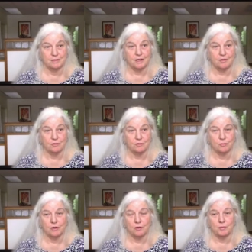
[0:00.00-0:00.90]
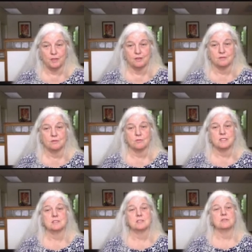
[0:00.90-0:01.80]
tonight or tomorrow because
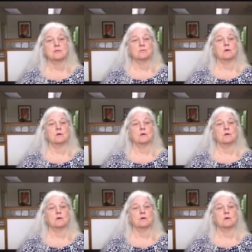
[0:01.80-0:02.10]
three sisters